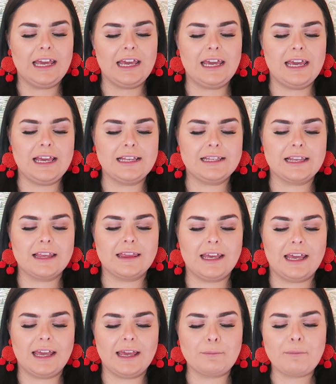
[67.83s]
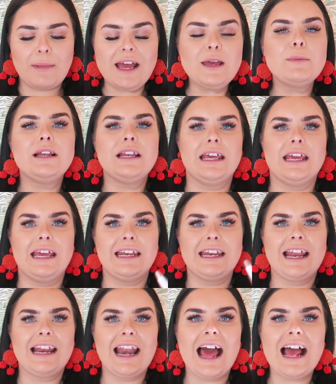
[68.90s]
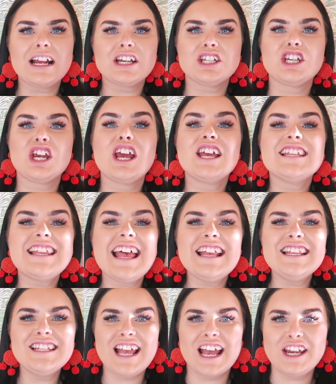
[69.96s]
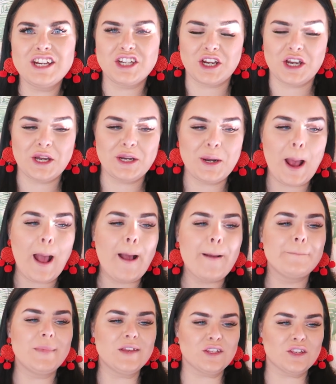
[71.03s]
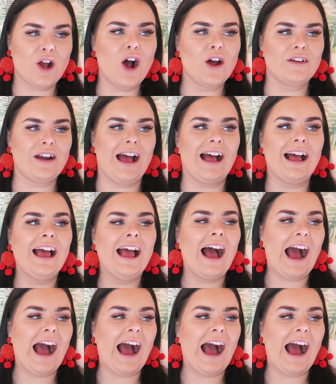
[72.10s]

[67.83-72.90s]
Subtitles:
is the Maybelline Lash Sensation Mascara.